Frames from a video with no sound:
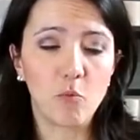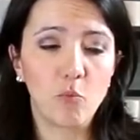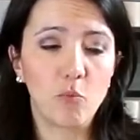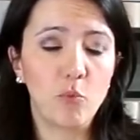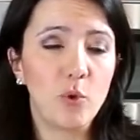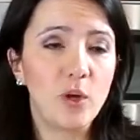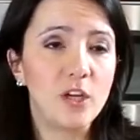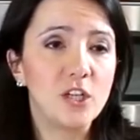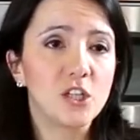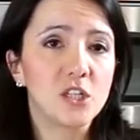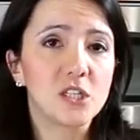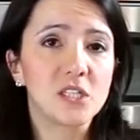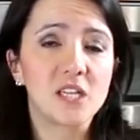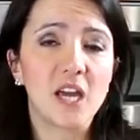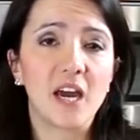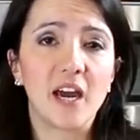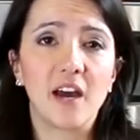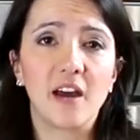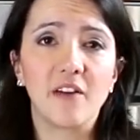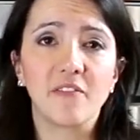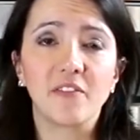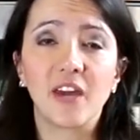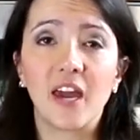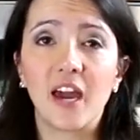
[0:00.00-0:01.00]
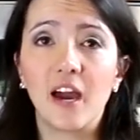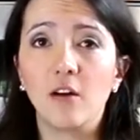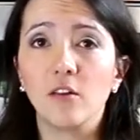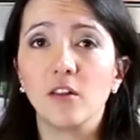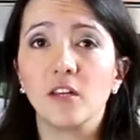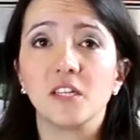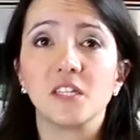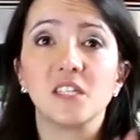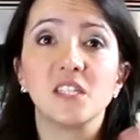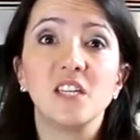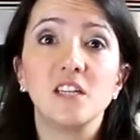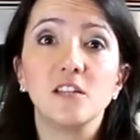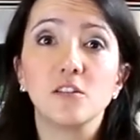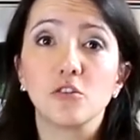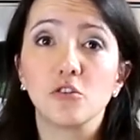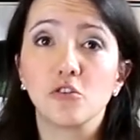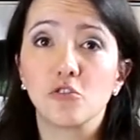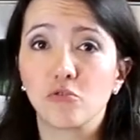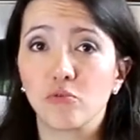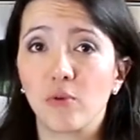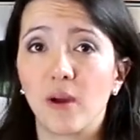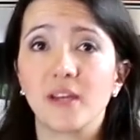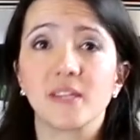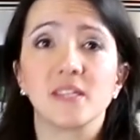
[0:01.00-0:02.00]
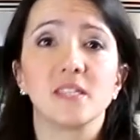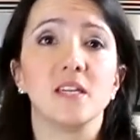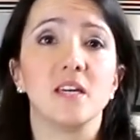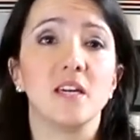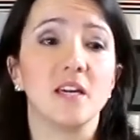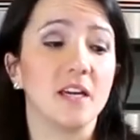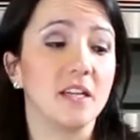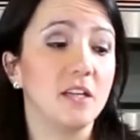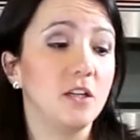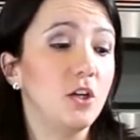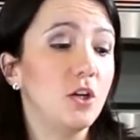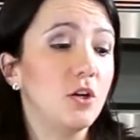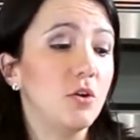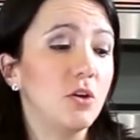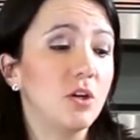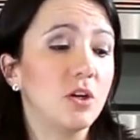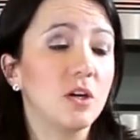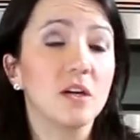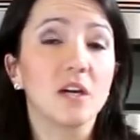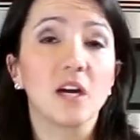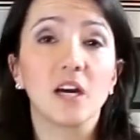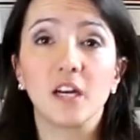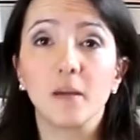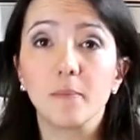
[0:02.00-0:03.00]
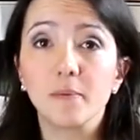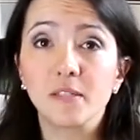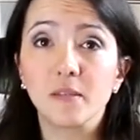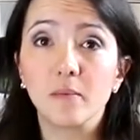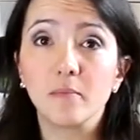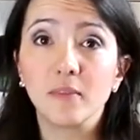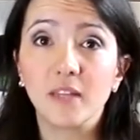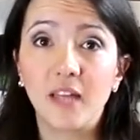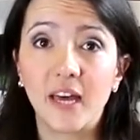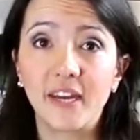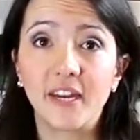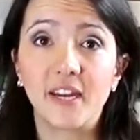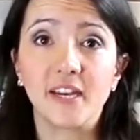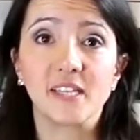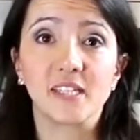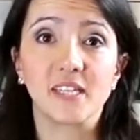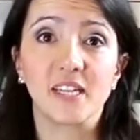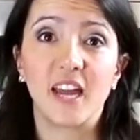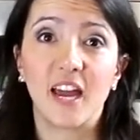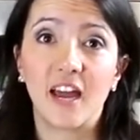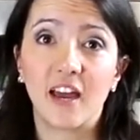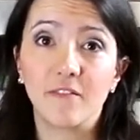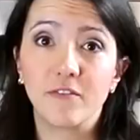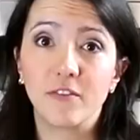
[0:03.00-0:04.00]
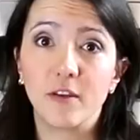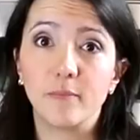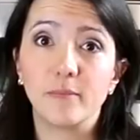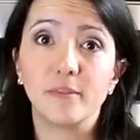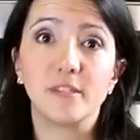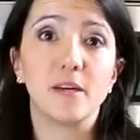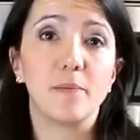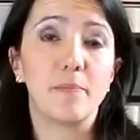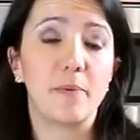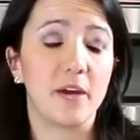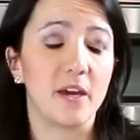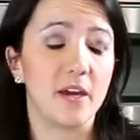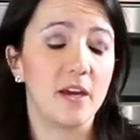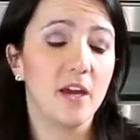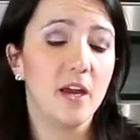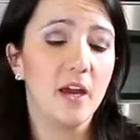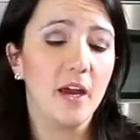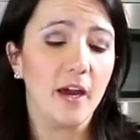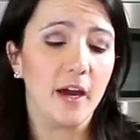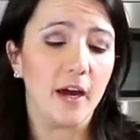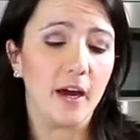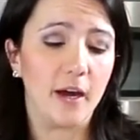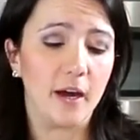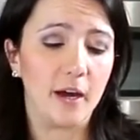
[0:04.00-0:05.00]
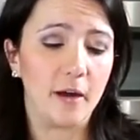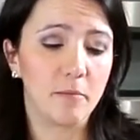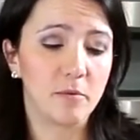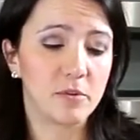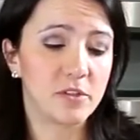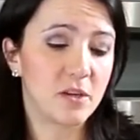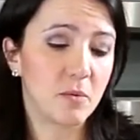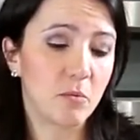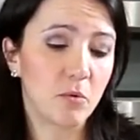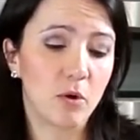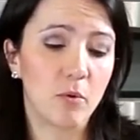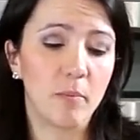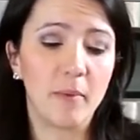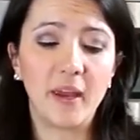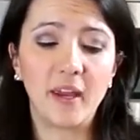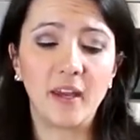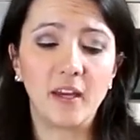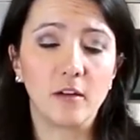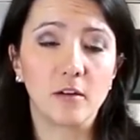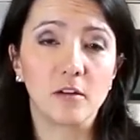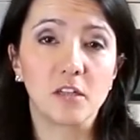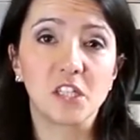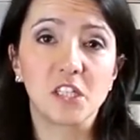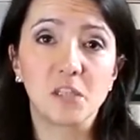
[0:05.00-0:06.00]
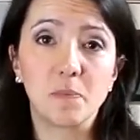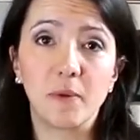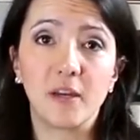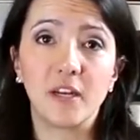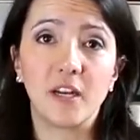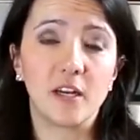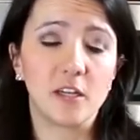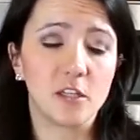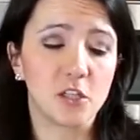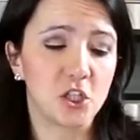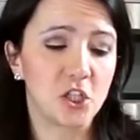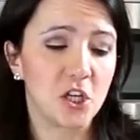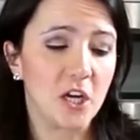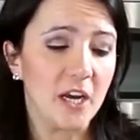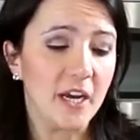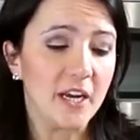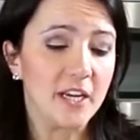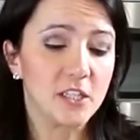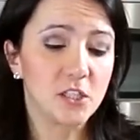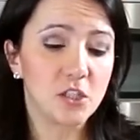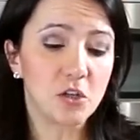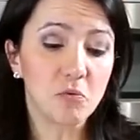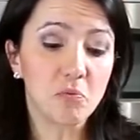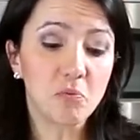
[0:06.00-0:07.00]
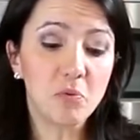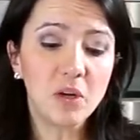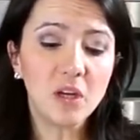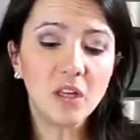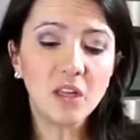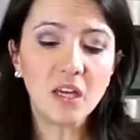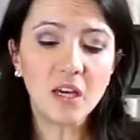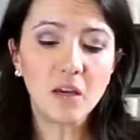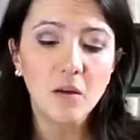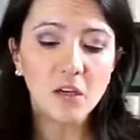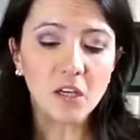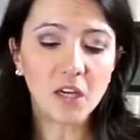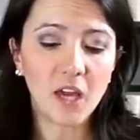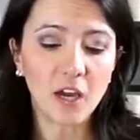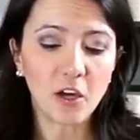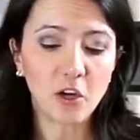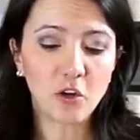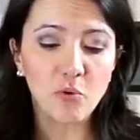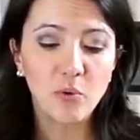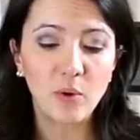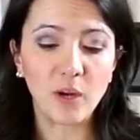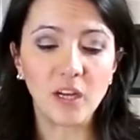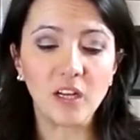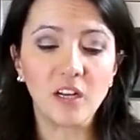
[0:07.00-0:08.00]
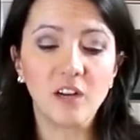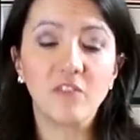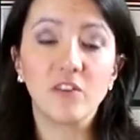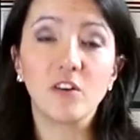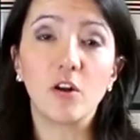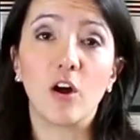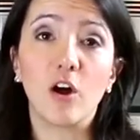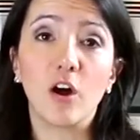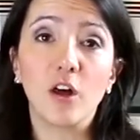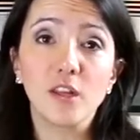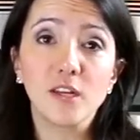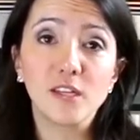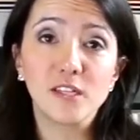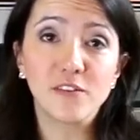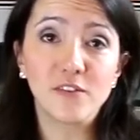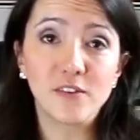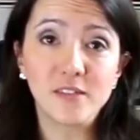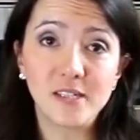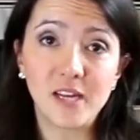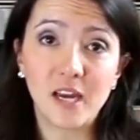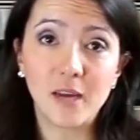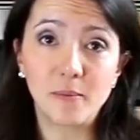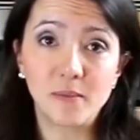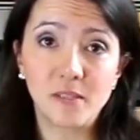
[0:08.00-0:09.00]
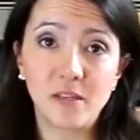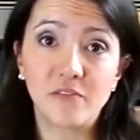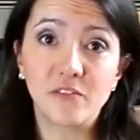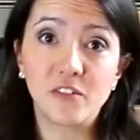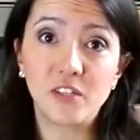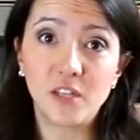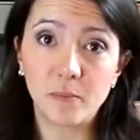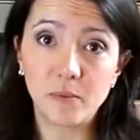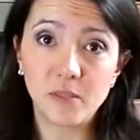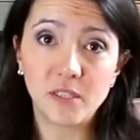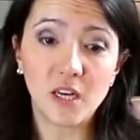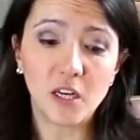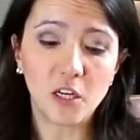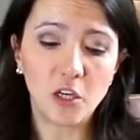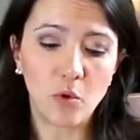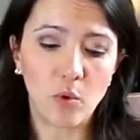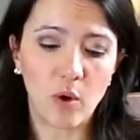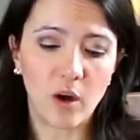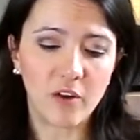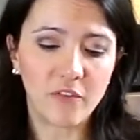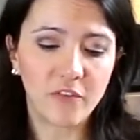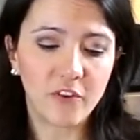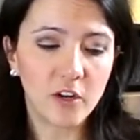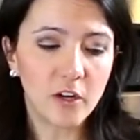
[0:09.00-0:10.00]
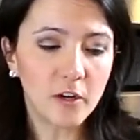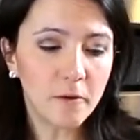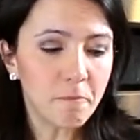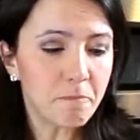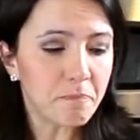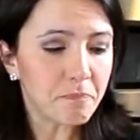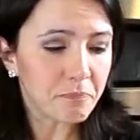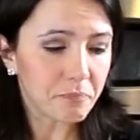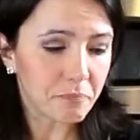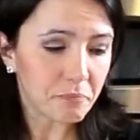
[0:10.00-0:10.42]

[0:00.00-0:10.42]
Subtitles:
We just have countless Caesar dressing, and you can cut up some lettuce and have them dip it, some romaine or spinach. So really get creative in all the different types of dips that you offer.